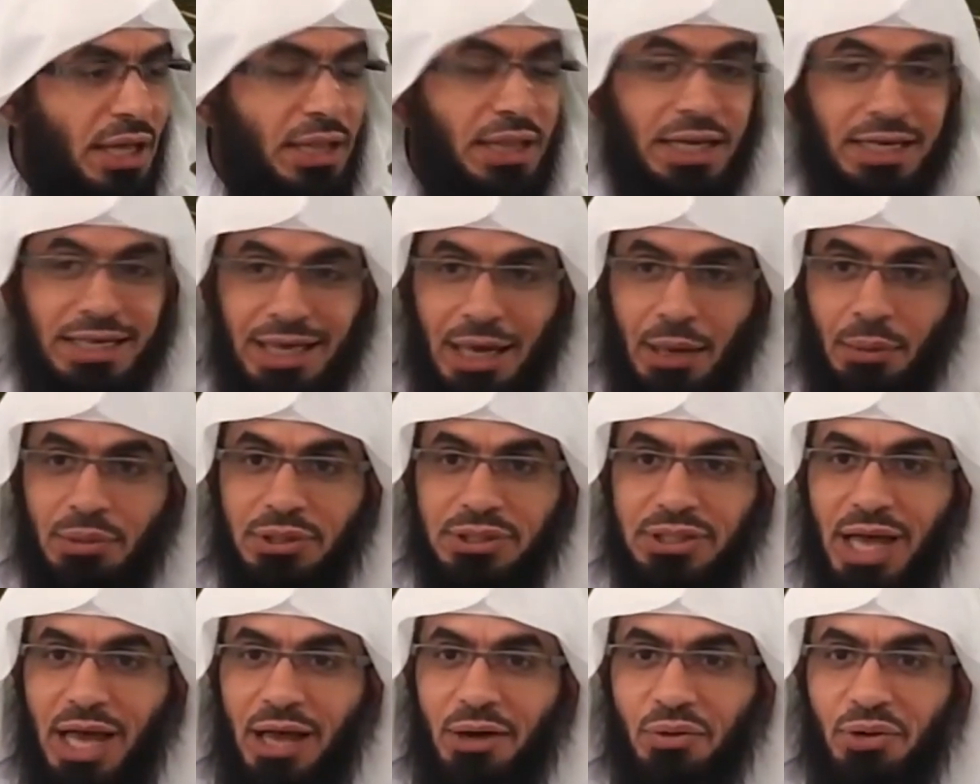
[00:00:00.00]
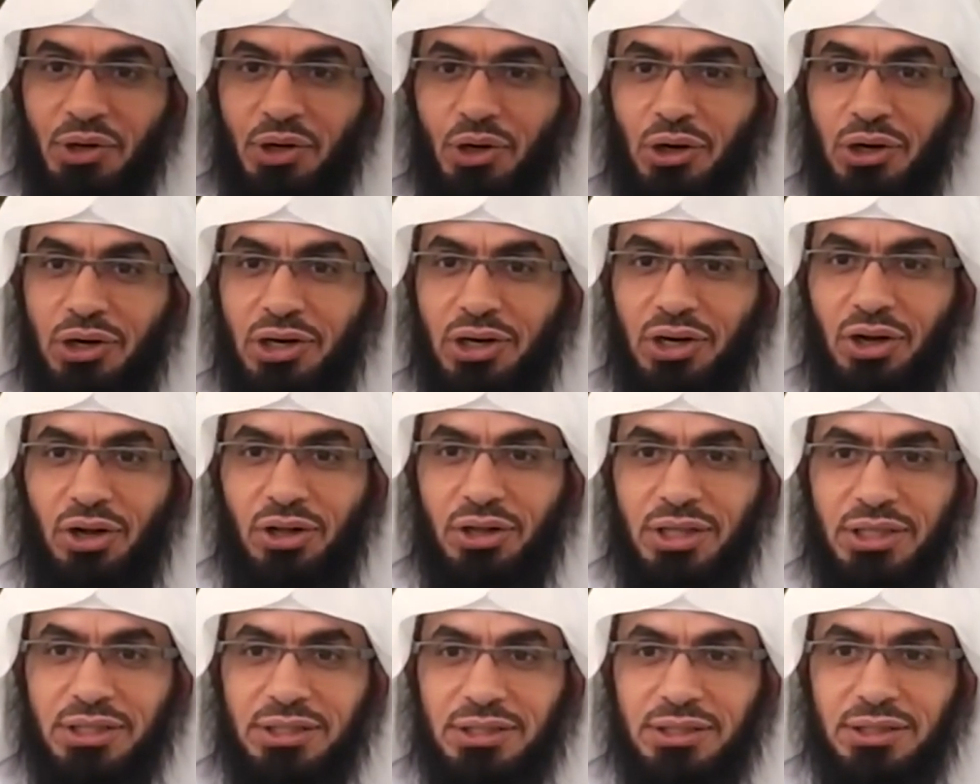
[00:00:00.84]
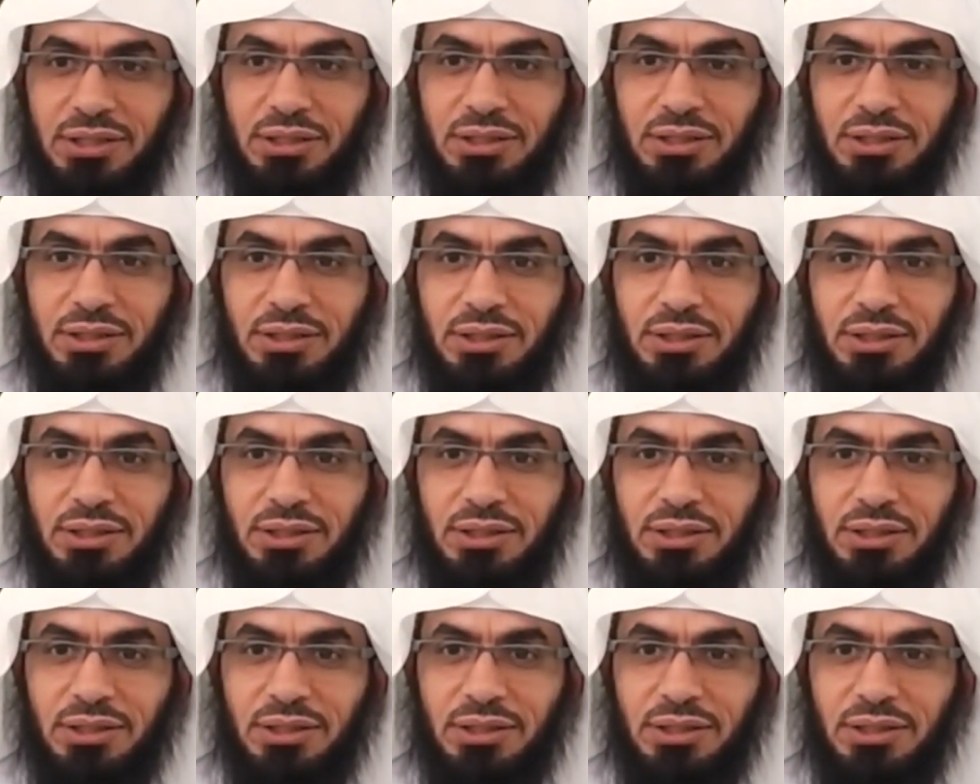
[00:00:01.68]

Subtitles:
The camera's on recording all this.